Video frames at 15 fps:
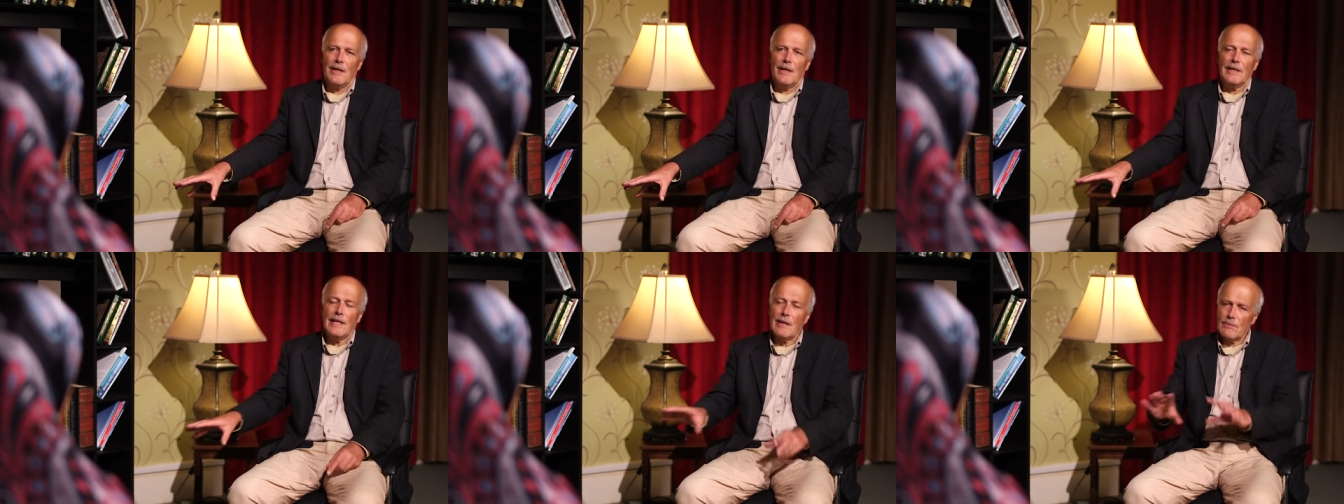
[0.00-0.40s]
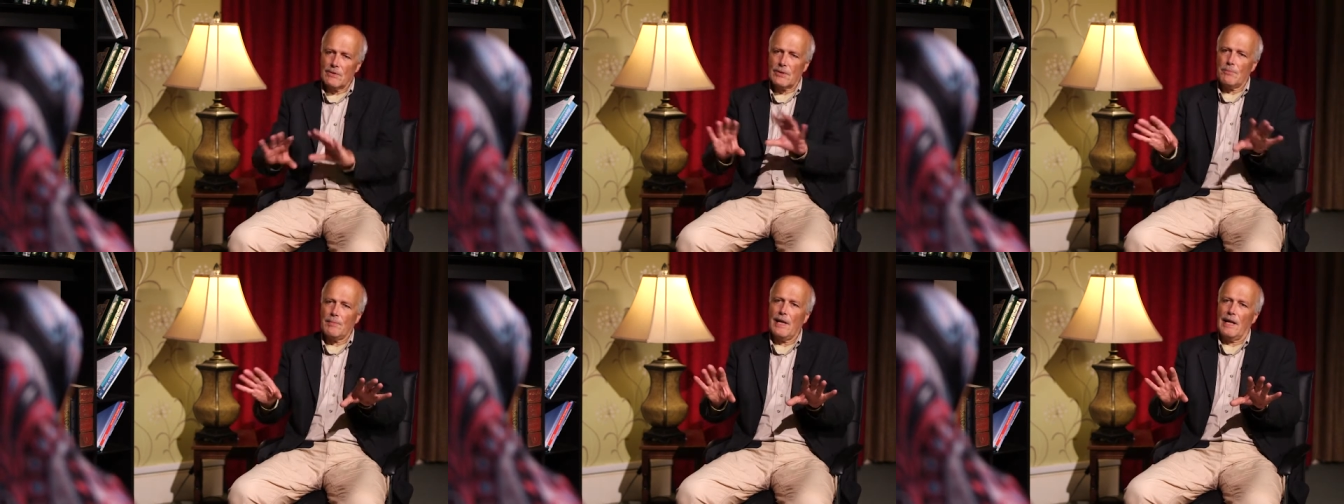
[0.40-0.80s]
And that was
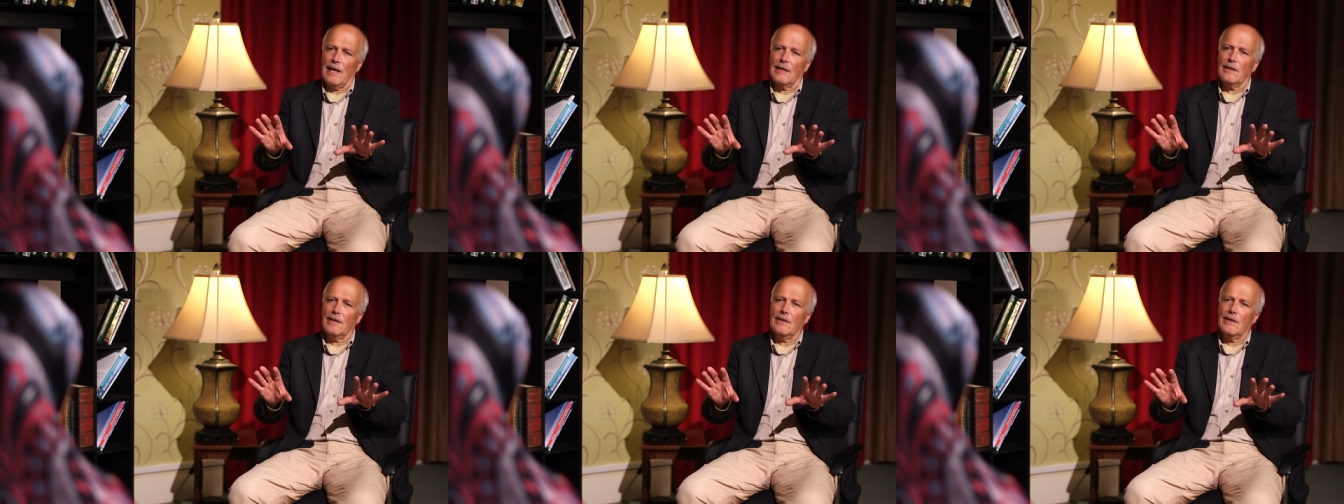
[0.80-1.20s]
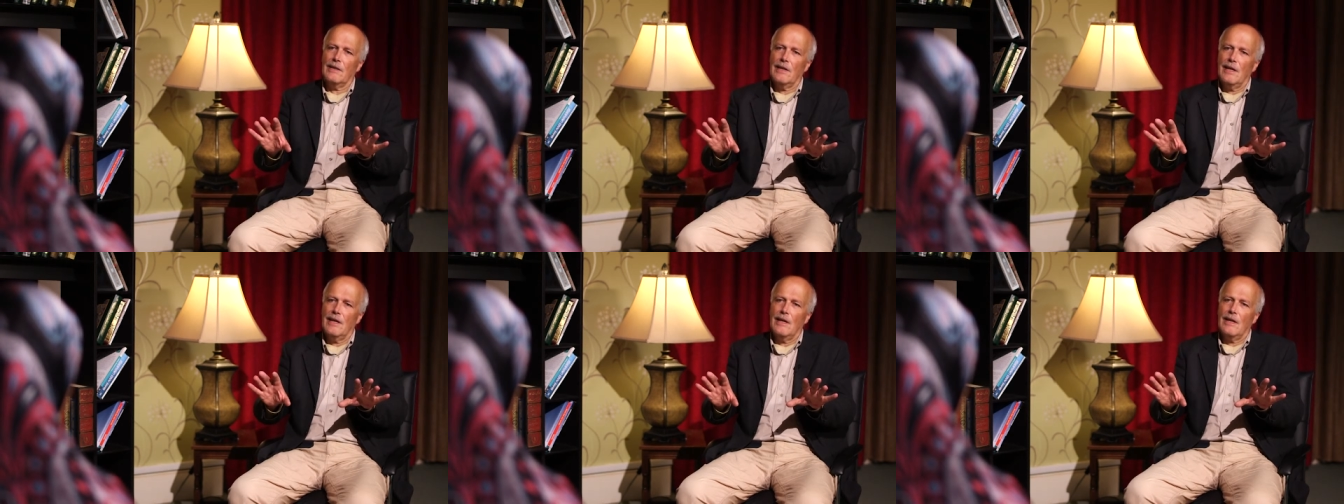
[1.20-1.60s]
the plan,
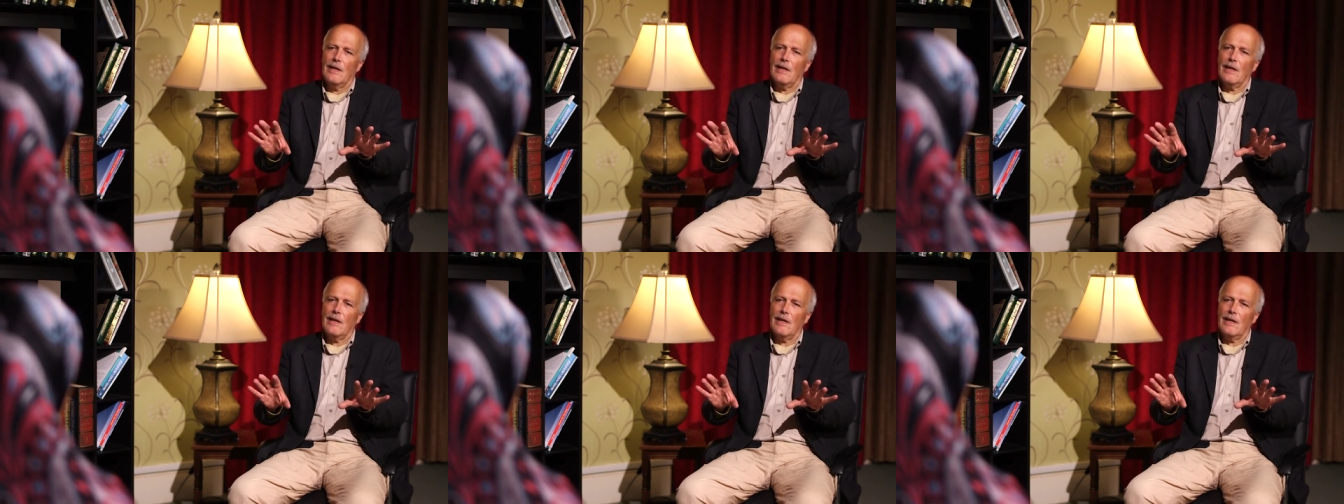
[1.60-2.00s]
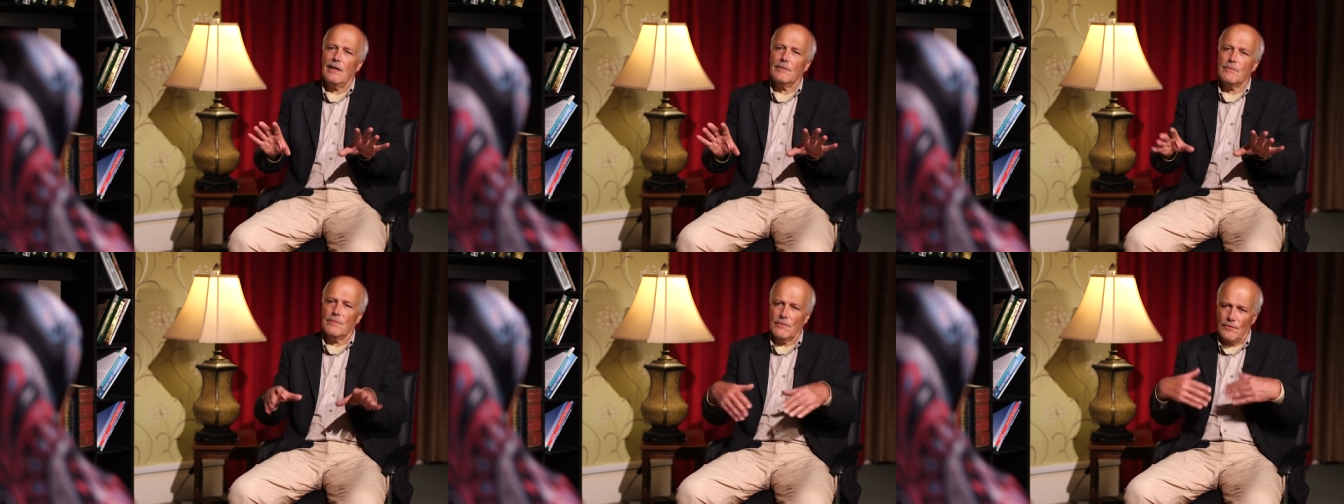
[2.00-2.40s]

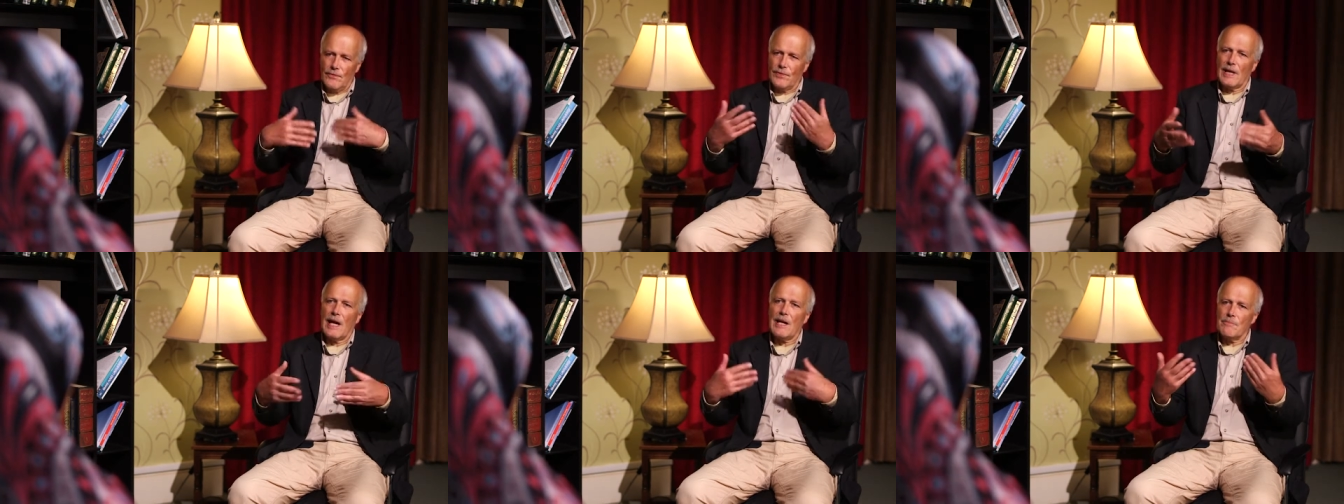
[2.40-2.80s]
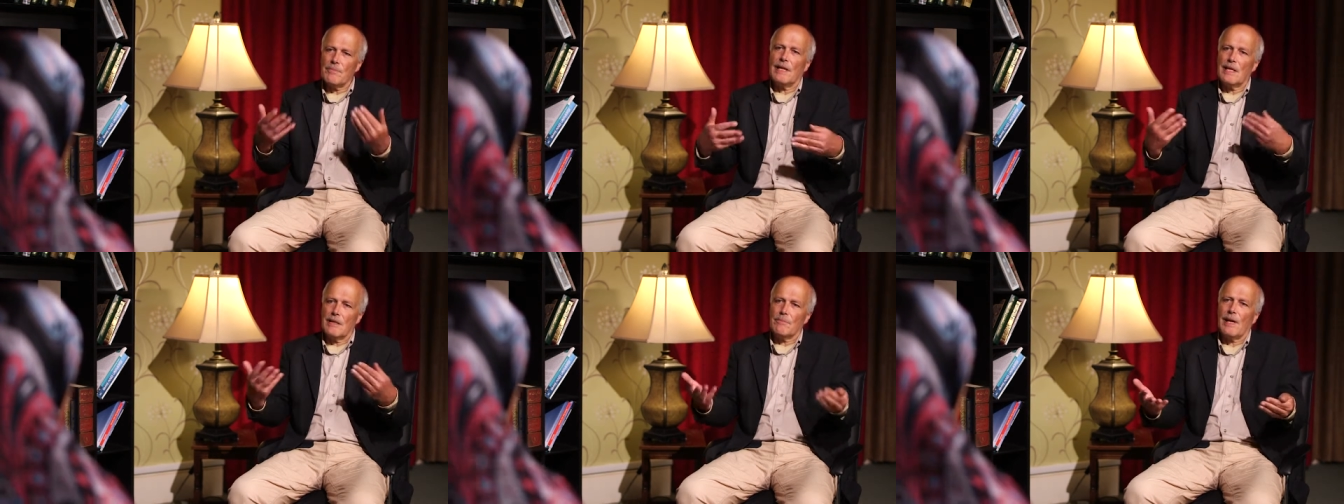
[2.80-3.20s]
forget
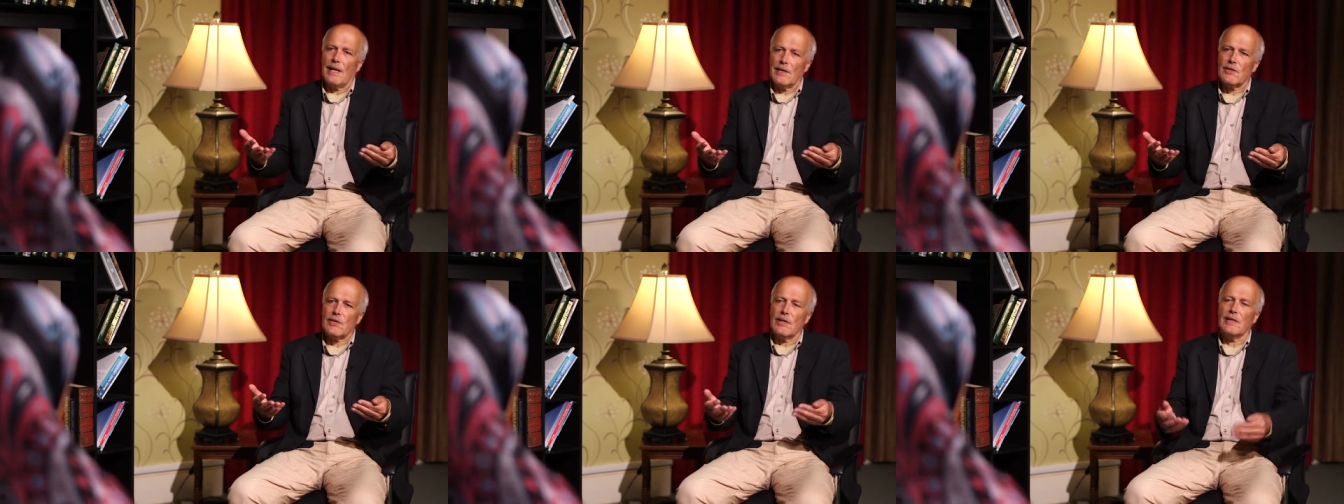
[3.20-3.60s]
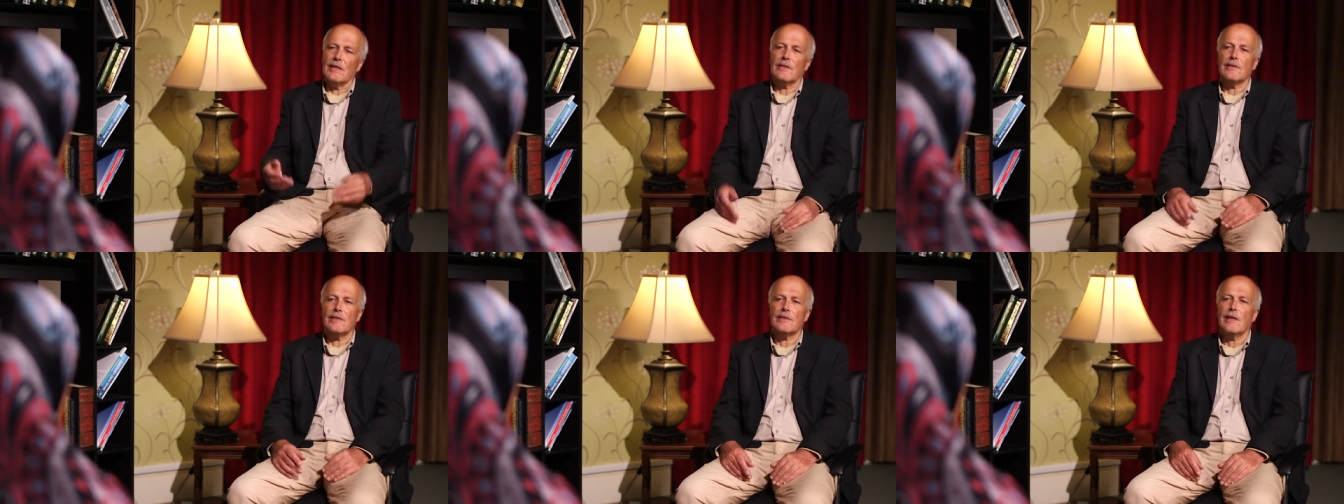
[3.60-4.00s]
being
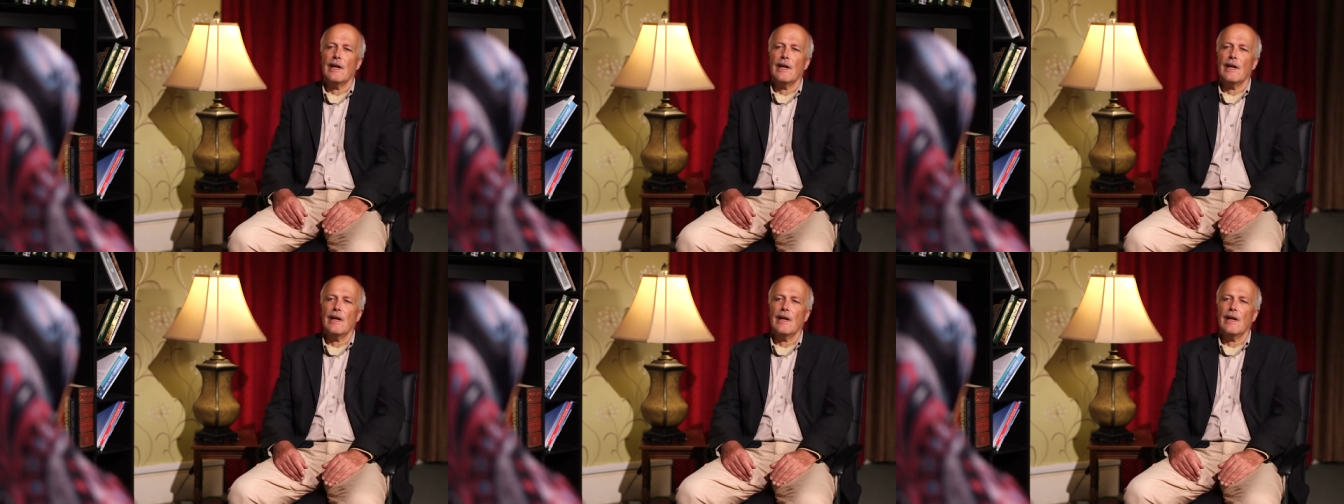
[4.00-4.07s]
Palestinians.